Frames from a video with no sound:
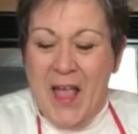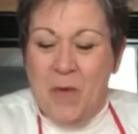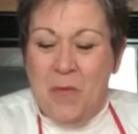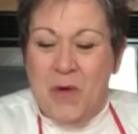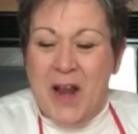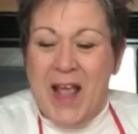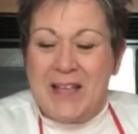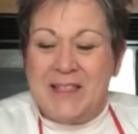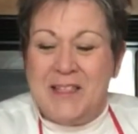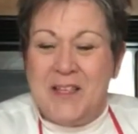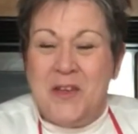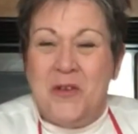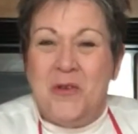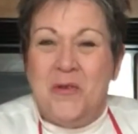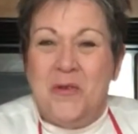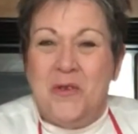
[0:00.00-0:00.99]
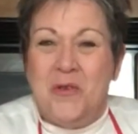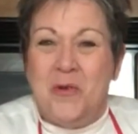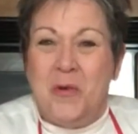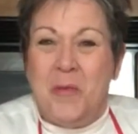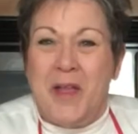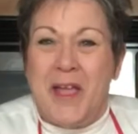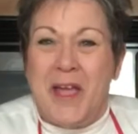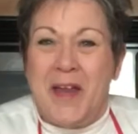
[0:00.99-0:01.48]
When I see you, you will
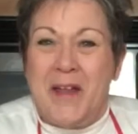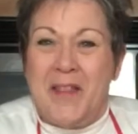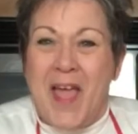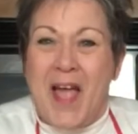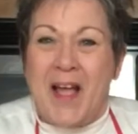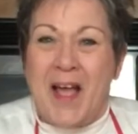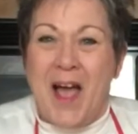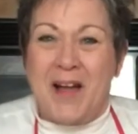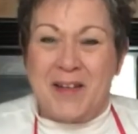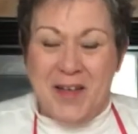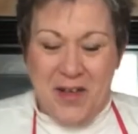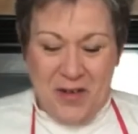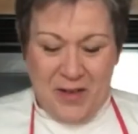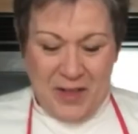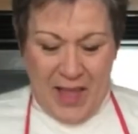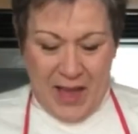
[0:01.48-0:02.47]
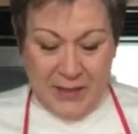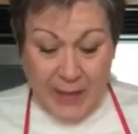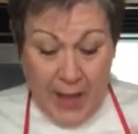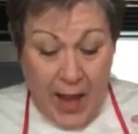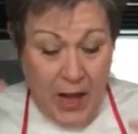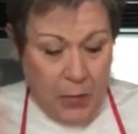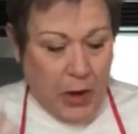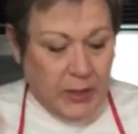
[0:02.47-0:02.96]
be getting that cocktail glass.
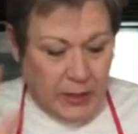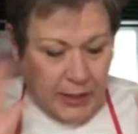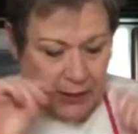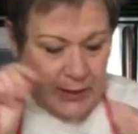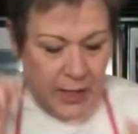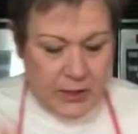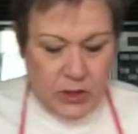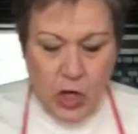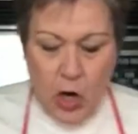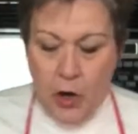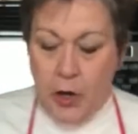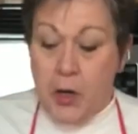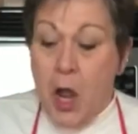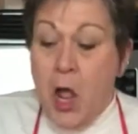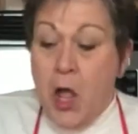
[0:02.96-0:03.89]
Anyway, let's get started.